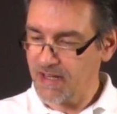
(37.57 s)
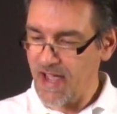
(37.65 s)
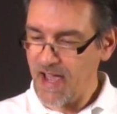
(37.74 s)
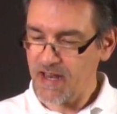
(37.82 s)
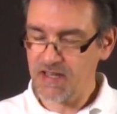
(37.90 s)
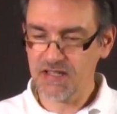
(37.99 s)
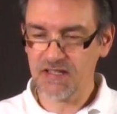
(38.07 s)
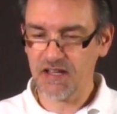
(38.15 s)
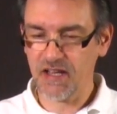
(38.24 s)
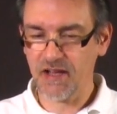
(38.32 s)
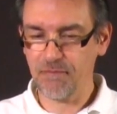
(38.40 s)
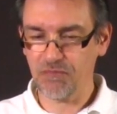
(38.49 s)
Yeah,
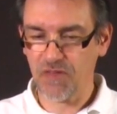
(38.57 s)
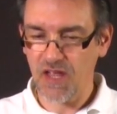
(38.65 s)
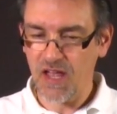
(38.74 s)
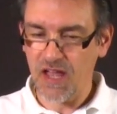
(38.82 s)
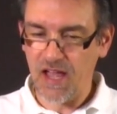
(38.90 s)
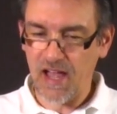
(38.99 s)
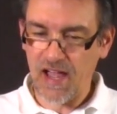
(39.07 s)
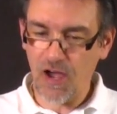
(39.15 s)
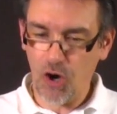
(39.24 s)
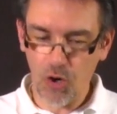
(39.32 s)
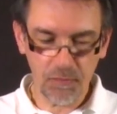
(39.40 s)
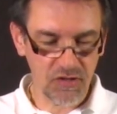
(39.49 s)
and I
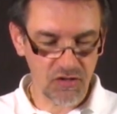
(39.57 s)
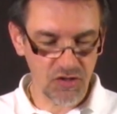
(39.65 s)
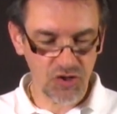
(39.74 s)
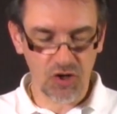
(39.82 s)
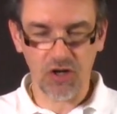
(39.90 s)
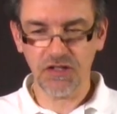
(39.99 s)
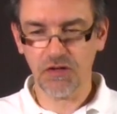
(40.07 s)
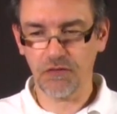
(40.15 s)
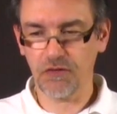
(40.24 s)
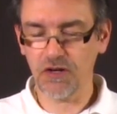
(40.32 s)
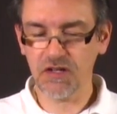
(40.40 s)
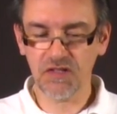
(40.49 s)
hope you enjoyed your
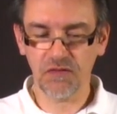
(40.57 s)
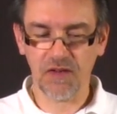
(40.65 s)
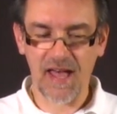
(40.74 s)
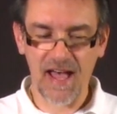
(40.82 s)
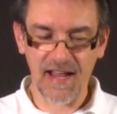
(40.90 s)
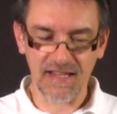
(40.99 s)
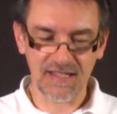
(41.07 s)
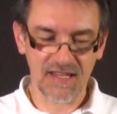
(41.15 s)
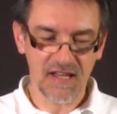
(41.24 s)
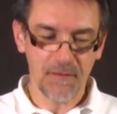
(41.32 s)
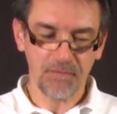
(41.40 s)
first flights.